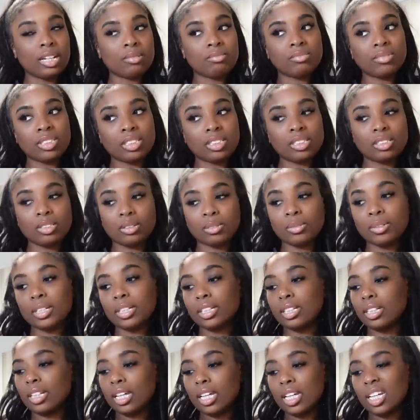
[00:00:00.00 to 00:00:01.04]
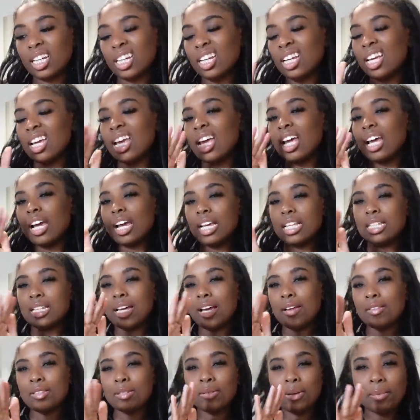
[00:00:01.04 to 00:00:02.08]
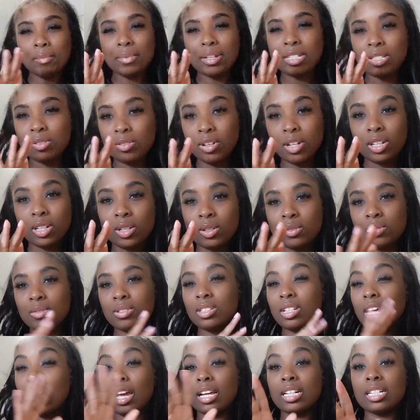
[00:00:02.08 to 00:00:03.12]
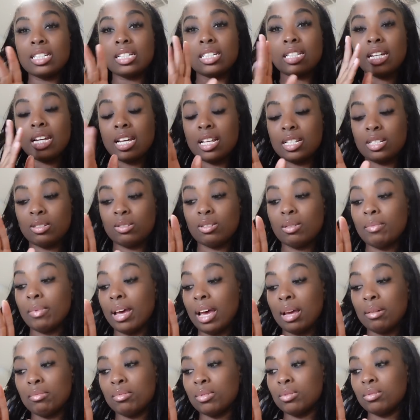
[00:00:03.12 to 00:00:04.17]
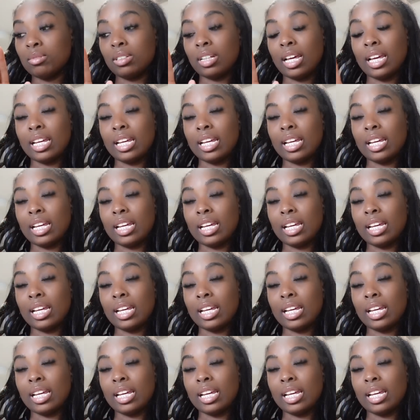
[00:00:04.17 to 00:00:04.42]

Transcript: I'm just annoyed. Like, anytime I have to pay my student loans, I just get into a bad mood.